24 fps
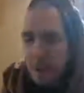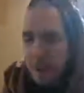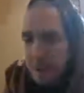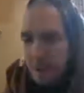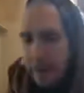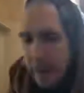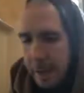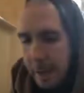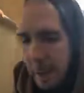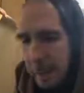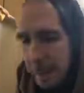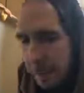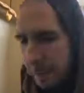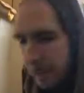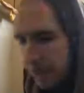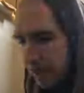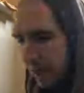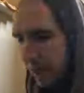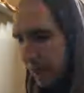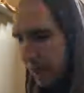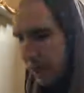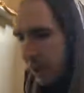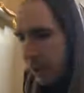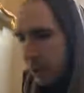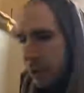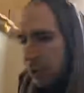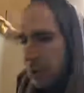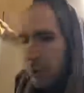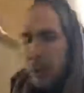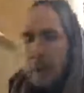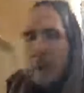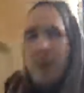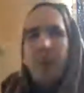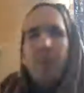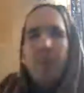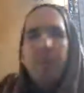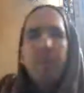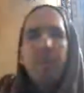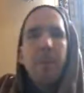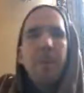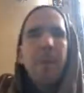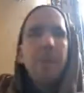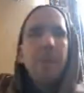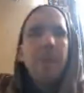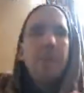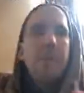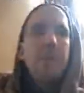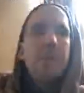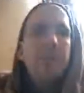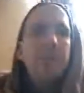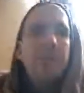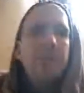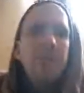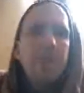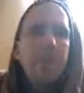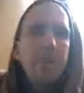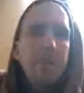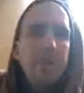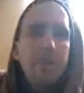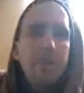came to a complete